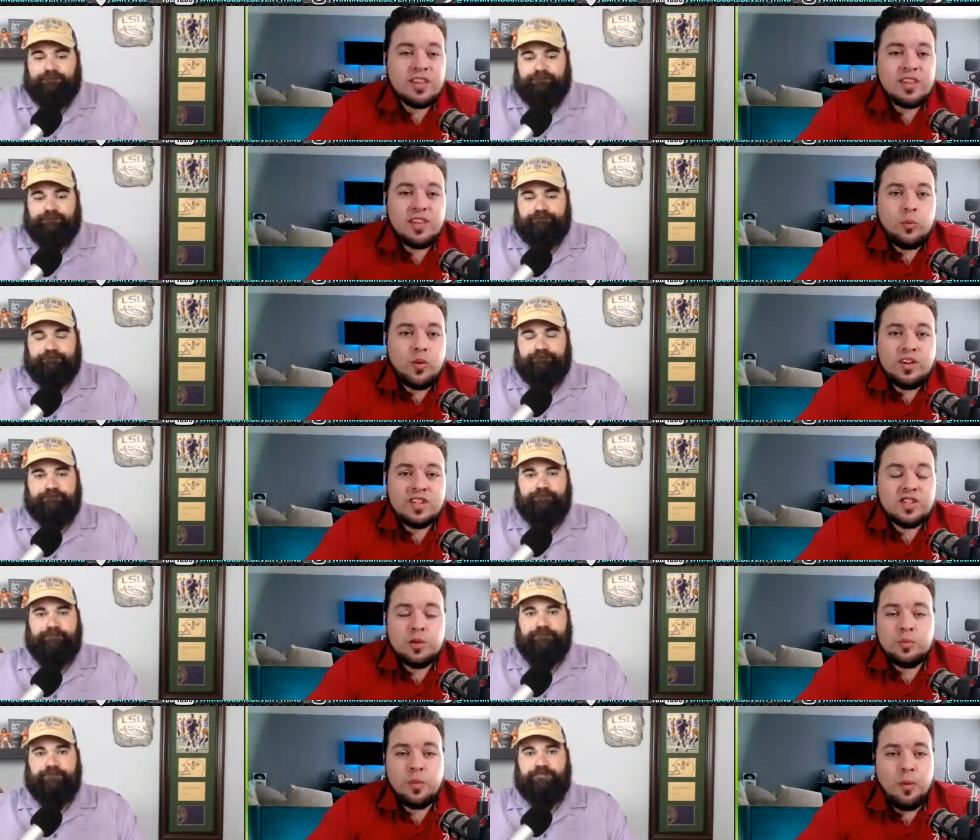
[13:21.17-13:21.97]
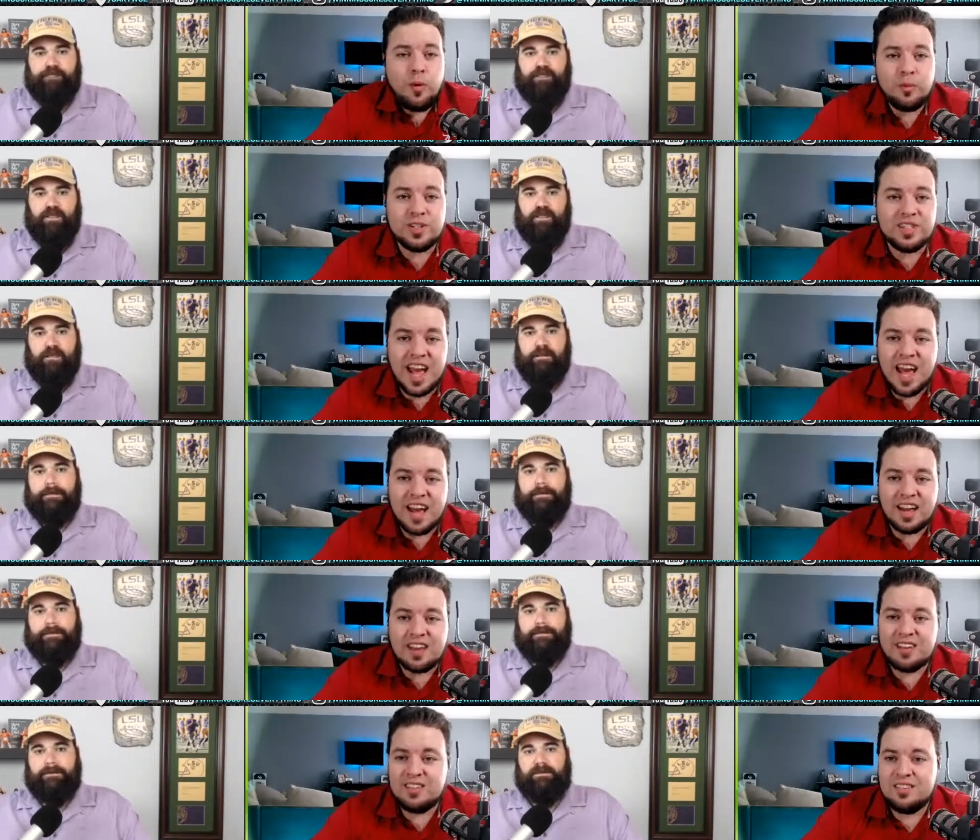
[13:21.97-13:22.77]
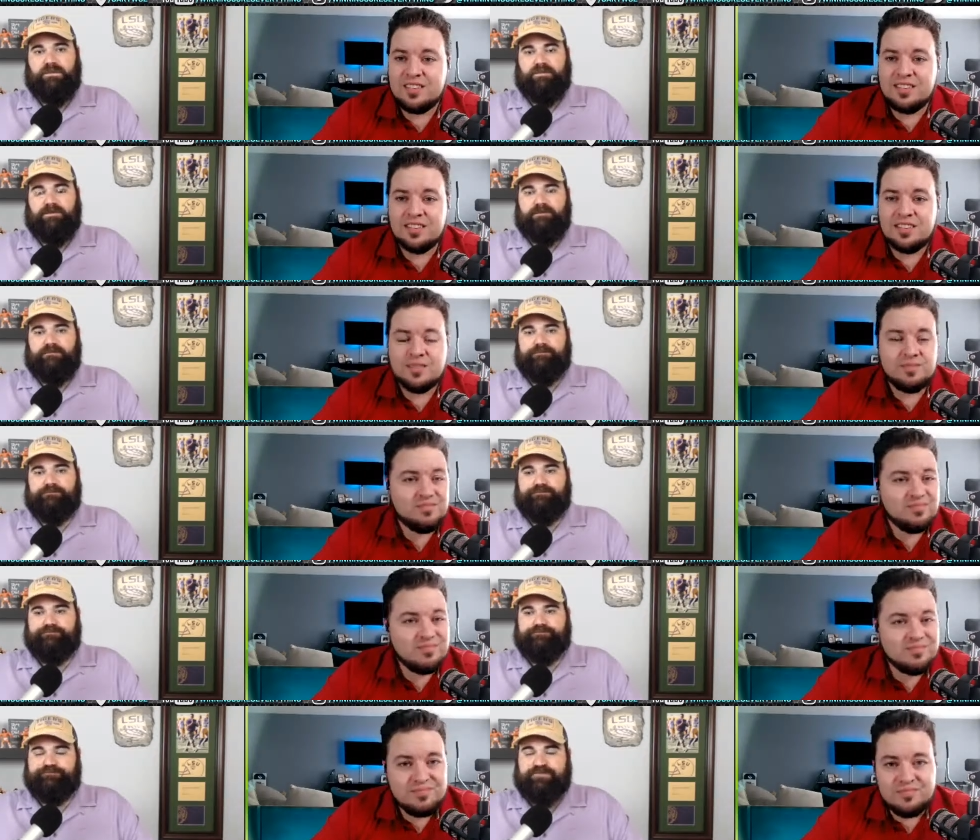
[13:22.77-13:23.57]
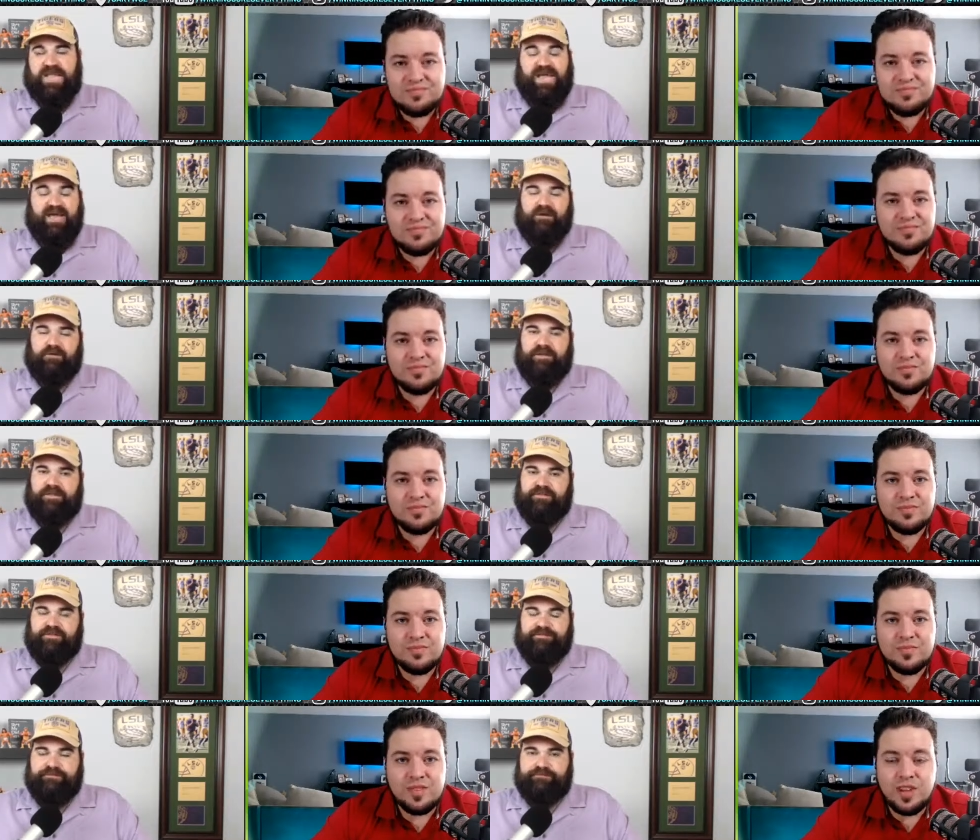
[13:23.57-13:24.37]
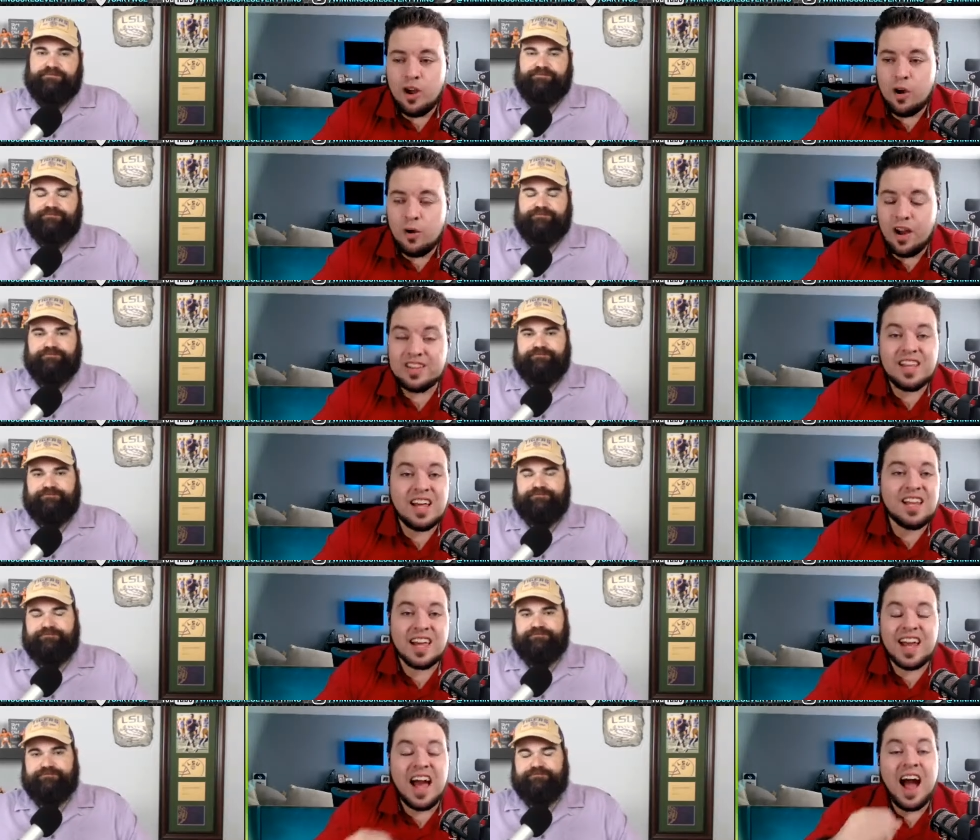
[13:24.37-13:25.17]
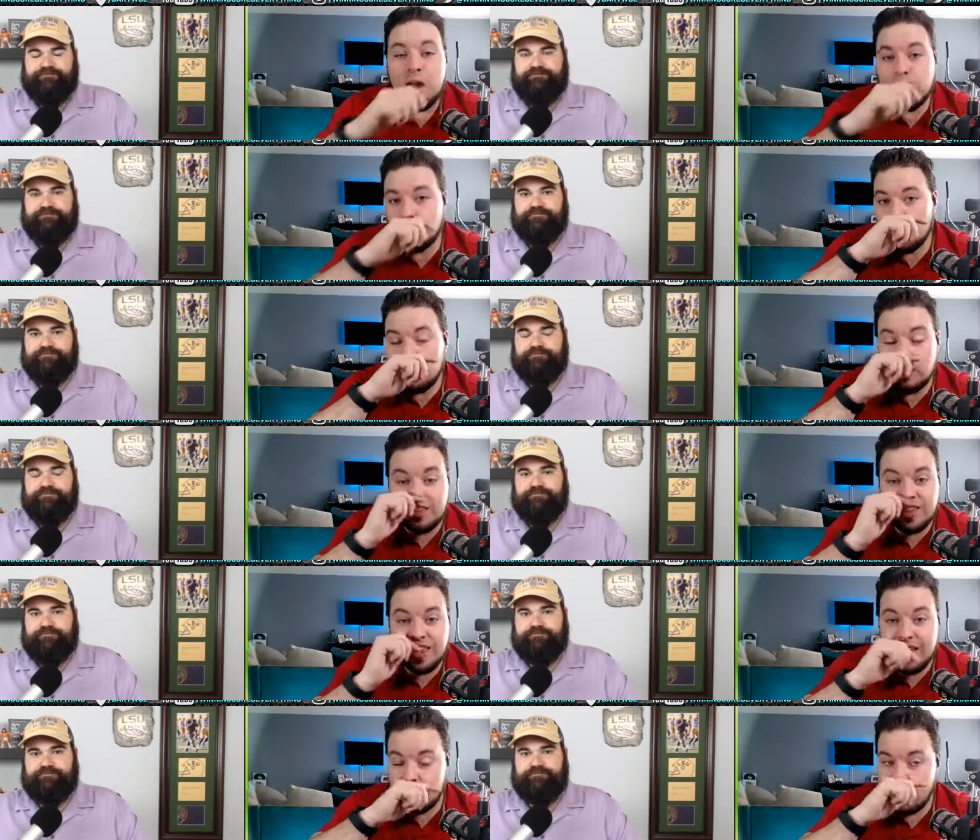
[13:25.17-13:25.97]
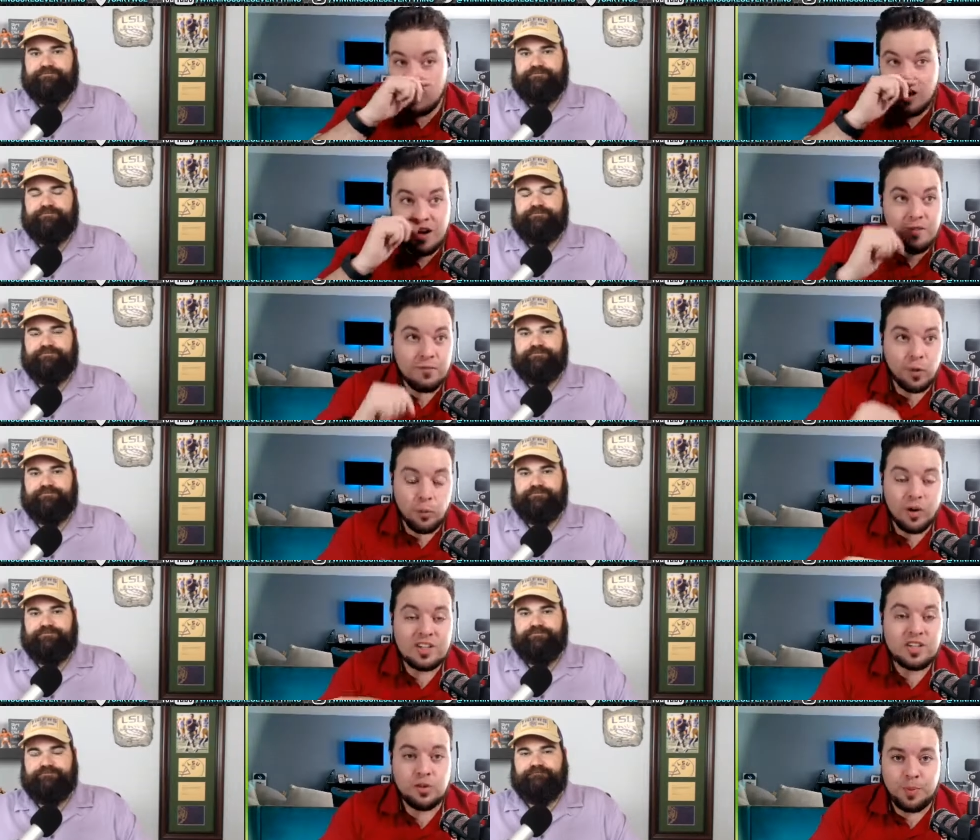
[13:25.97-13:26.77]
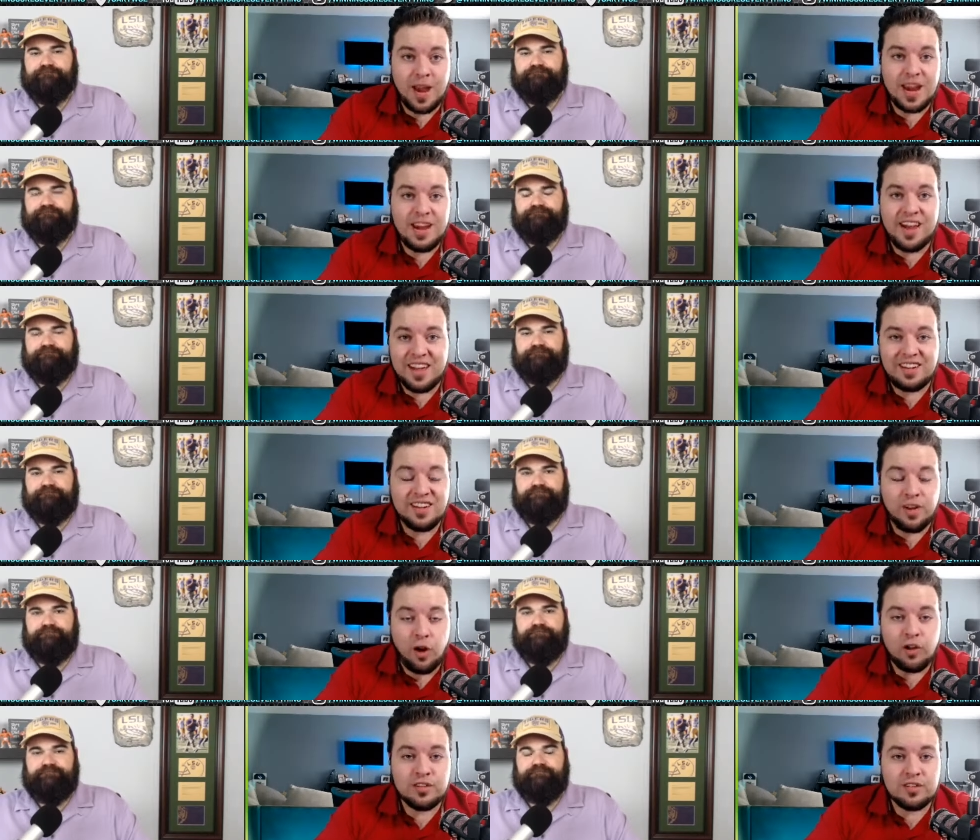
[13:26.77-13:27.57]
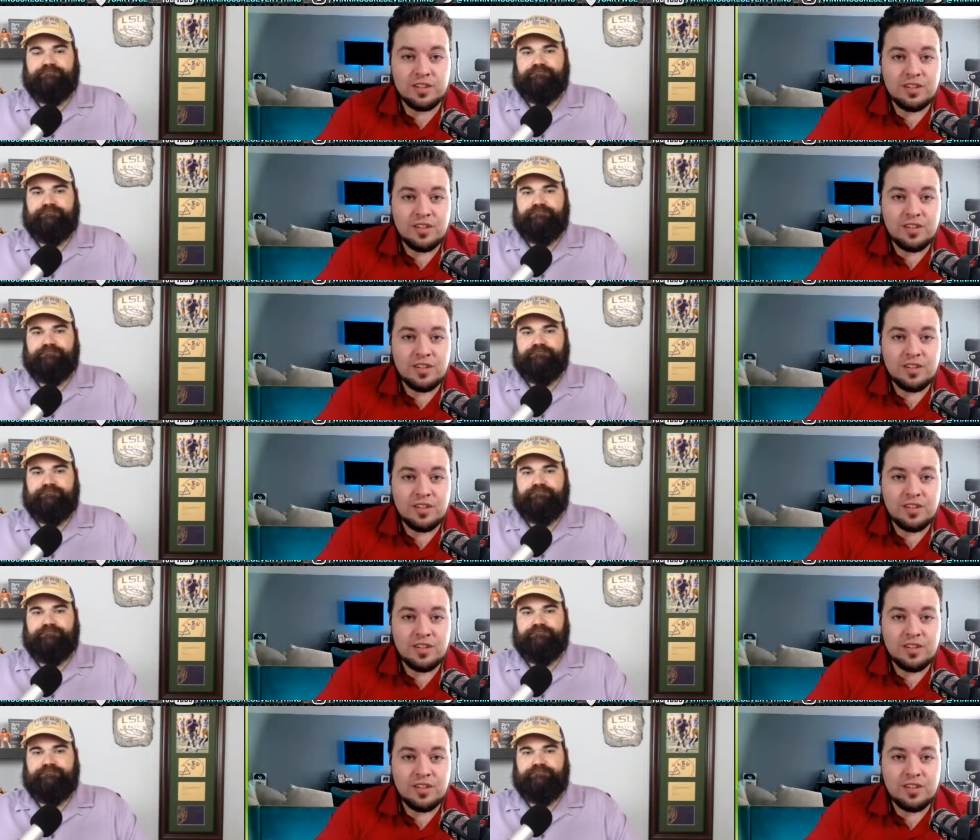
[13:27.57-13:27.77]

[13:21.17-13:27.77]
Speaker 1: they win a Super Bowl with Dak. Yeah, I don't either. You know, I, like I really think for what you paid Andy Dalton.